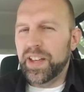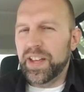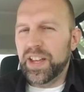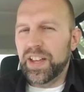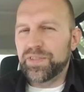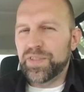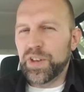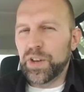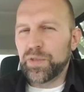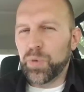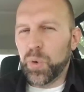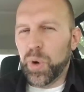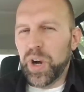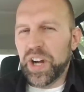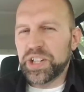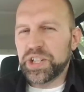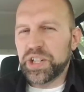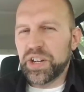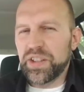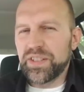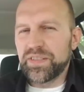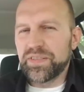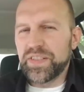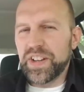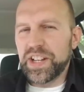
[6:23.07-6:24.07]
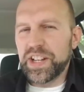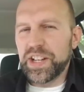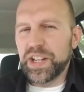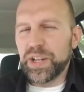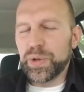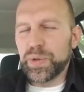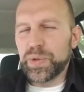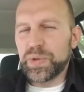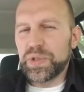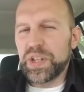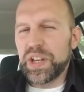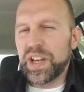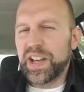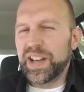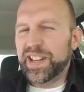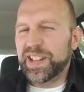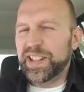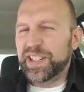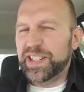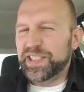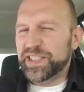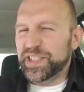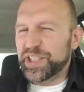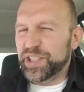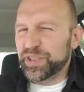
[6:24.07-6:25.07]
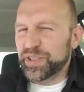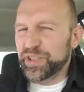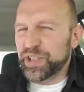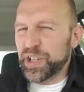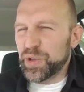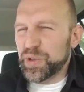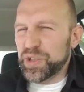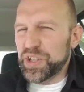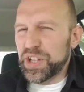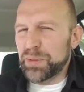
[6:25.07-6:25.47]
If you've watched other videos, you'll know